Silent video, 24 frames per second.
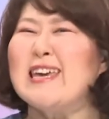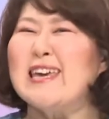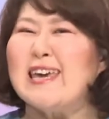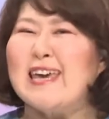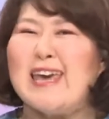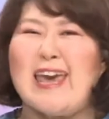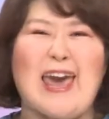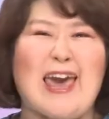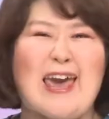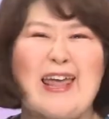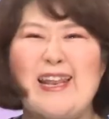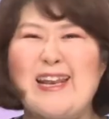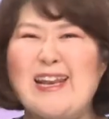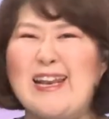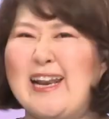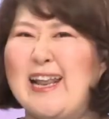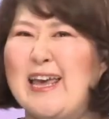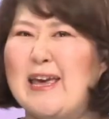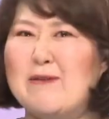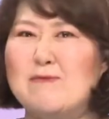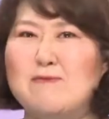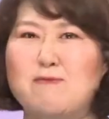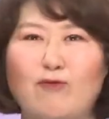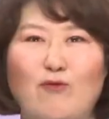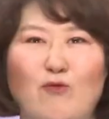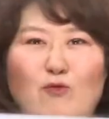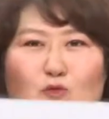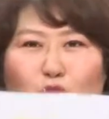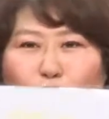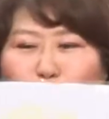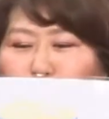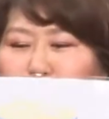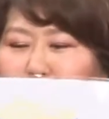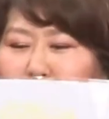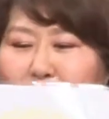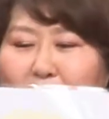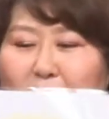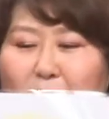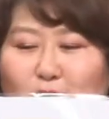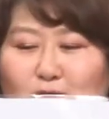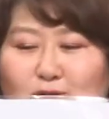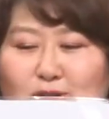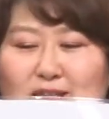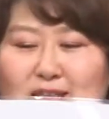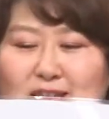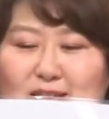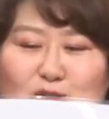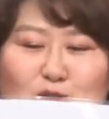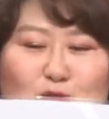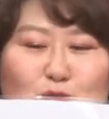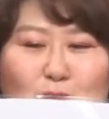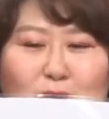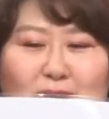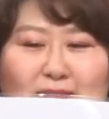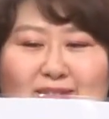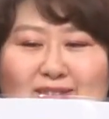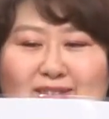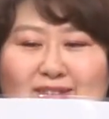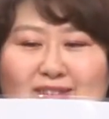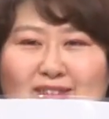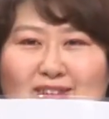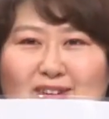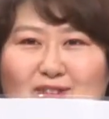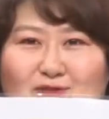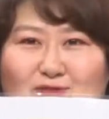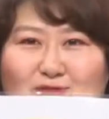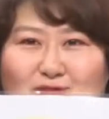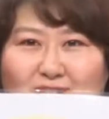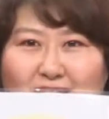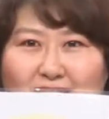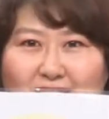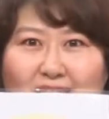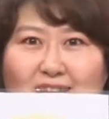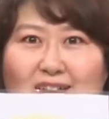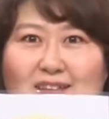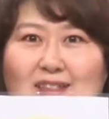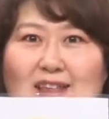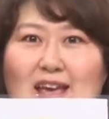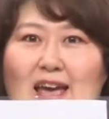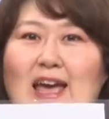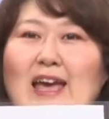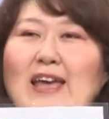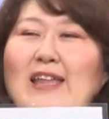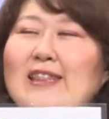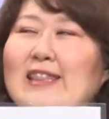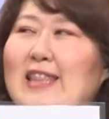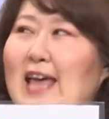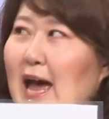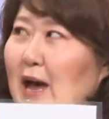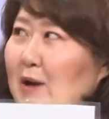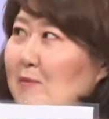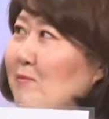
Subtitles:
can live without this one, right? That